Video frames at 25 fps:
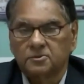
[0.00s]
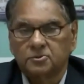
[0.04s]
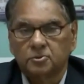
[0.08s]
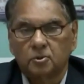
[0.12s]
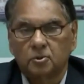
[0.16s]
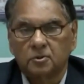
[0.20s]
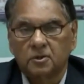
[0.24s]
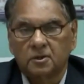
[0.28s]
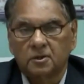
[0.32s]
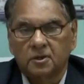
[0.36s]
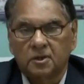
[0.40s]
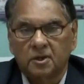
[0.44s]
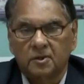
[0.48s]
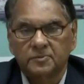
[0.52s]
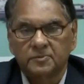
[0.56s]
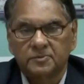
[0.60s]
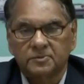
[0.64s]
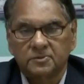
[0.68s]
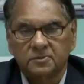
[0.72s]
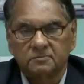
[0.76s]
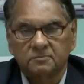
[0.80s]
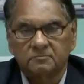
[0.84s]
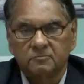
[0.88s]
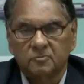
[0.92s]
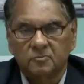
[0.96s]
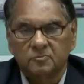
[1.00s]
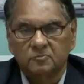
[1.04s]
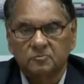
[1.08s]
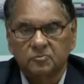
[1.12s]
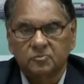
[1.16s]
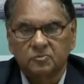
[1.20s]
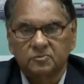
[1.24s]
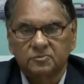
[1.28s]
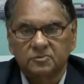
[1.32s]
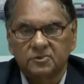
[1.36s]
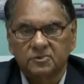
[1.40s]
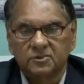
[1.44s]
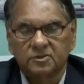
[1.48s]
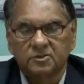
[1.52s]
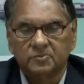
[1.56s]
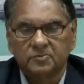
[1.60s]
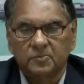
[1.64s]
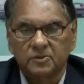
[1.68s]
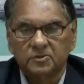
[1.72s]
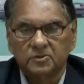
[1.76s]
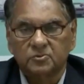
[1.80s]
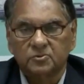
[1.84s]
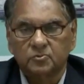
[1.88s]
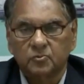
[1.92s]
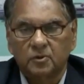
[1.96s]
Solar comes in 6
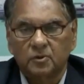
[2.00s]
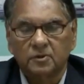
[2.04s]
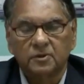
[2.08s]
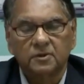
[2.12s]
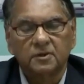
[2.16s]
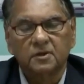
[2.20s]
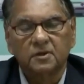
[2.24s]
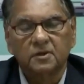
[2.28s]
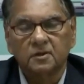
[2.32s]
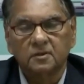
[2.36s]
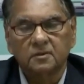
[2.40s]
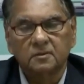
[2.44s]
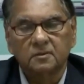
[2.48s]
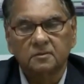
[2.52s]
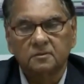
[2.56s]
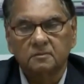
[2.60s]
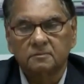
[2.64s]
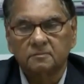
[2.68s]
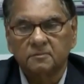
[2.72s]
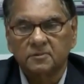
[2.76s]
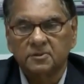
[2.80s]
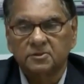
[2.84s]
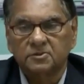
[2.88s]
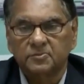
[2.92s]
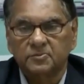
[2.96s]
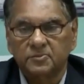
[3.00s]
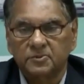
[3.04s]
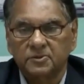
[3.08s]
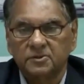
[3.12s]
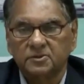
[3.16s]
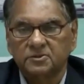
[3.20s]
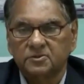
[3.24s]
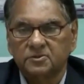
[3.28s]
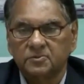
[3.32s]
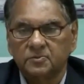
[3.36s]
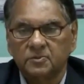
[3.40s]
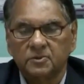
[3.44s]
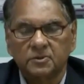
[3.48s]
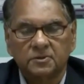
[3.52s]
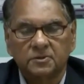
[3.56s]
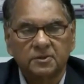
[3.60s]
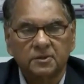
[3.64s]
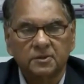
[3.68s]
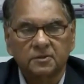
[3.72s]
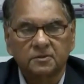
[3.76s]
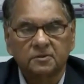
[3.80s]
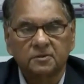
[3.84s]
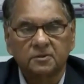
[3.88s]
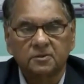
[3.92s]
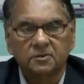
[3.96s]
months, 1 year, HVDC will
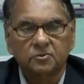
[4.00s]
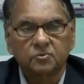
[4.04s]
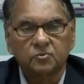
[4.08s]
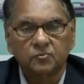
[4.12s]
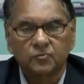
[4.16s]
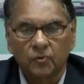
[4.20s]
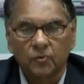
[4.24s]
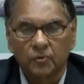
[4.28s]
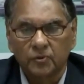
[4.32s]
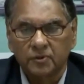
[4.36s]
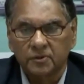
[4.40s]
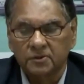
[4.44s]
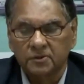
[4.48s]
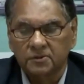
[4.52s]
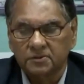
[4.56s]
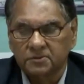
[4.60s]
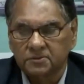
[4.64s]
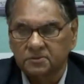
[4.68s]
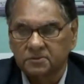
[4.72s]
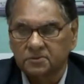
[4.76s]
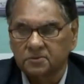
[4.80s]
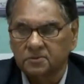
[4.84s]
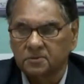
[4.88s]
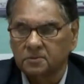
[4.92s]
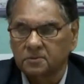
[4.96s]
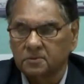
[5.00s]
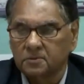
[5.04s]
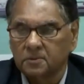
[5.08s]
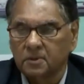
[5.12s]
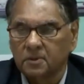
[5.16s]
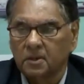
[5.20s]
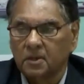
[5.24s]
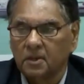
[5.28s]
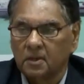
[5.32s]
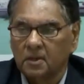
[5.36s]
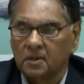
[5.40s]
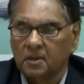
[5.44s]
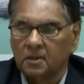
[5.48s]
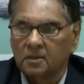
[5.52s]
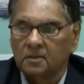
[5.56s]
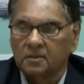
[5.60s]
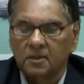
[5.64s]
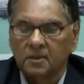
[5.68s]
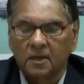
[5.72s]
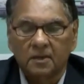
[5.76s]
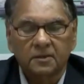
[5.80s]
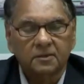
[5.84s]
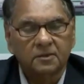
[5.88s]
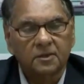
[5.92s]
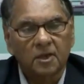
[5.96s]
take 3 to 4 years. So
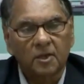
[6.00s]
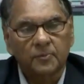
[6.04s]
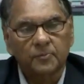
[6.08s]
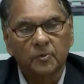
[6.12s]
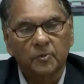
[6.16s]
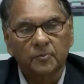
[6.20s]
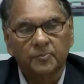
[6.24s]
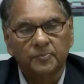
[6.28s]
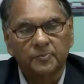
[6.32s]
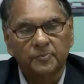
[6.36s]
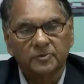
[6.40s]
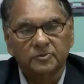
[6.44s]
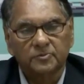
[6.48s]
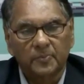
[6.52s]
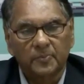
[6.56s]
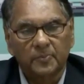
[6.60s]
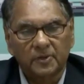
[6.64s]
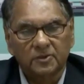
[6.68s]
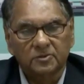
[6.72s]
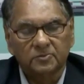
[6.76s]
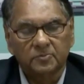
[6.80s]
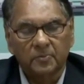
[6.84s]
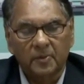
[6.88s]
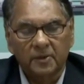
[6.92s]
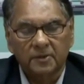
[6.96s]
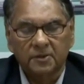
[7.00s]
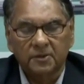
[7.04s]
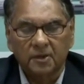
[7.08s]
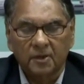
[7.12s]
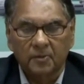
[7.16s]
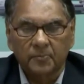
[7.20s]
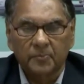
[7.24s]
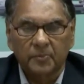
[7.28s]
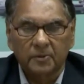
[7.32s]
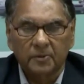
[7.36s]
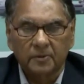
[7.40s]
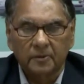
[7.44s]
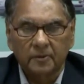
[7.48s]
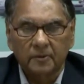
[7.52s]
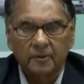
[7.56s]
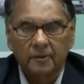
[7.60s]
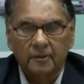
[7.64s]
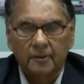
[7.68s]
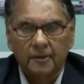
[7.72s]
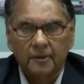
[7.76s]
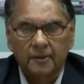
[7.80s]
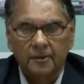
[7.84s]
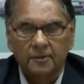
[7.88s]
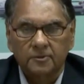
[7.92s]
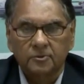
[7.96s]
that type of mismatch might happen.
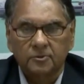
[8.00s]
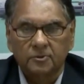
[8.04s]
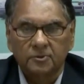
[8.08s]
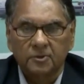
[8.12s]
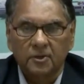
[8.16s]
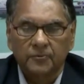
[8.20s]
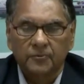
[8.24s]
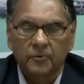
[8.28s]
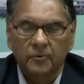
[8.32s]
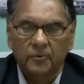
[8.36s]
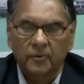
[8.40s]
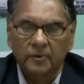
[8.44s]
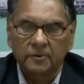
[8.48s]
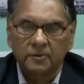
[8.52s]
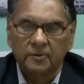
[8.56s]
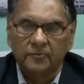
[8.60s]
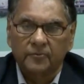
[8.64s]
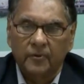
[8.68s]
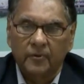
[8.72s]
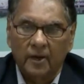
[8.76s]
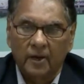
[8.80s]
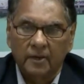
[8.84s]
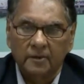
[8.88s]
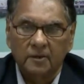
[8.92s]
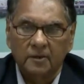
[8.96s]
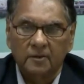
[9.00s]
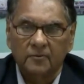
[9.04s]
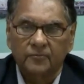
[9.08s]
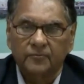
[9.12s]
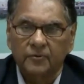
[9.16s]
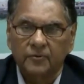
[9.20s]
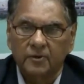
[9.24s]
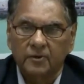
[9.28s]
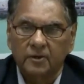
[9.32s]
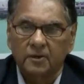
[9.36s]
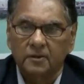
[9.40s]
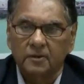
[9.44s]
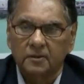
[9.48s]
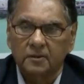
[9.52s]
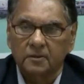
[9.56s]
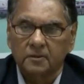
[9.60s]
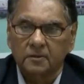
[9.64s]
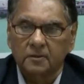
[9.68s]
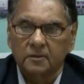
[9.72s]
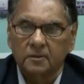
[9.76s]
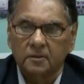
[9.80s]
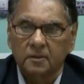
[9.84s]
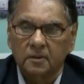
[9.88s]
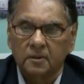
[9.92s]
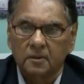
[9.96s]
So therefore, the final figure
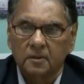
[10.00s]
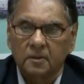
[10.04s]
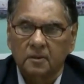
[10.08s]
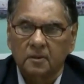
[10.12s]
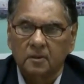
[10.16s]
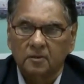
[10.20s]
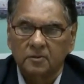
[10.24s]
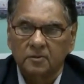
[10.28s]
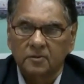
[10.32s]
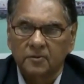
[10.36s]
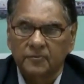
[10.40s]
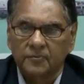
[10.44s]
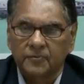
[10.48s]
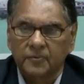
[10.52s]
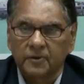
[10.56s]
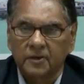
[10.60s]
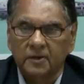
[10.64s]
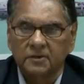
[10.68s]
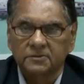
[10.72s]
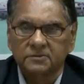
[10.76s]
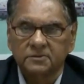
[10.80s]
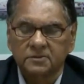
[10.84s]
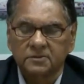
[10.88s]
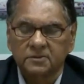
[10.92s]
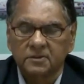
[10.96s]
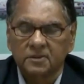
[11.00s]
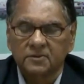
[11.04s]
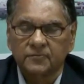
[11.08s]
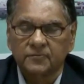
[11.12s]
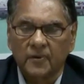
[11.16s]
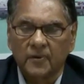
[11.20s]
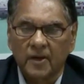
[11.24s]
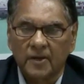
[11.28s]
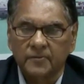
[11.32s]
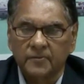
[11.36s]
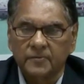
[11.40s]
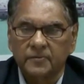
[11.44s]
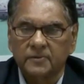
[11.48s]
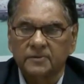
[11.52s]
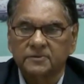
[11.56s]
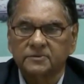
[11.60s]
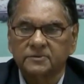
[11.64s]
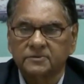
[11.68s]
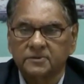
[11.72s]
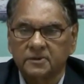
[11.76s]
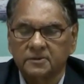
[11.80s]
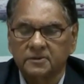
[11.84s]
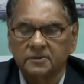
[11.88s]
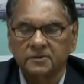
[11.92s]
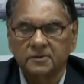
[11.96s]
or the figures in the next 5 years,
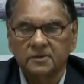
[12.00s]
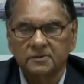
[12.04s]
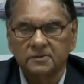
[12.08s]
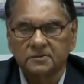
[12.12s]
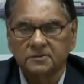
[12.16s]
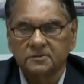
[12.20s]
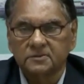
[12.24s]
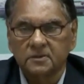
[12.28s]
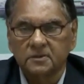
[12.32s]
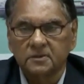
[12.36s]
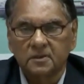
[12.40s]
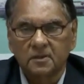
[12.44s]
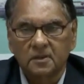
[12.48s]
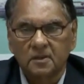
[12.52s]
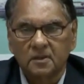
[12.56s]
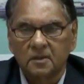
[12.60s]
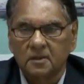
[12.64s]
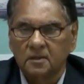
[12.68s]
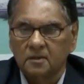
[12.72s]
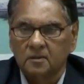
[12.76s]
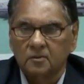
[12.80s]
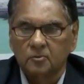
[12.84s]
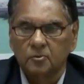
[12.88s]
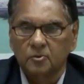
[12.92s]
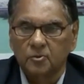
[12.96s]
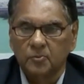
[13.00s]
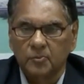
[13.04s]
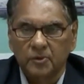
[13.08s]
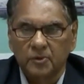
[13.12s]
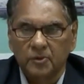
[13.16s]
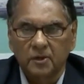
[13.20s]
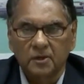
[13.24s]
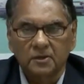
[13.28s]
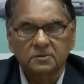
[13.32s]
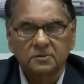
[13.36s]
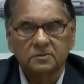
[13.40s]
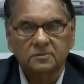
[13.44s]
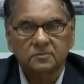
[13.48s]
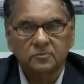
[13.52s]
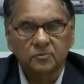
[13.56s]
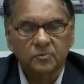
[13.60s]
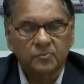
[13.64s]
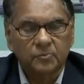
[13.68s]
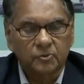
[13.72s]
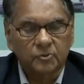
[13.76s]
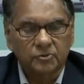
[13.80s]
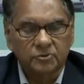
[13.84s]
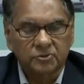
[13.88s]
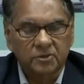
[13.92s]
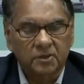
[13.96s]
10 years could be as we
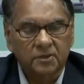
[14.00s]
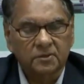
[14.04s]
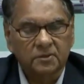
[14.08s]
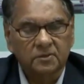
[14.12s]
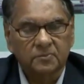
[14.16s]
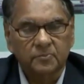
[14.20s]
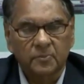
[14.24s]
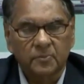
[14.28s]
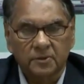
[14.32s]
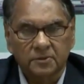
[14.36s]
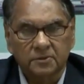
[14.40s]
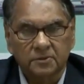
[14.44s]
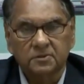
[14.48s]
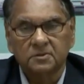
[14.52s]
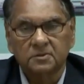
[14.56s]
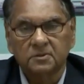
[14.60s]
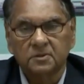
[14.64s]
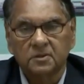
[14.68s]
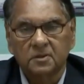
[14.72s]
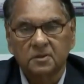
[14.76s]
project, but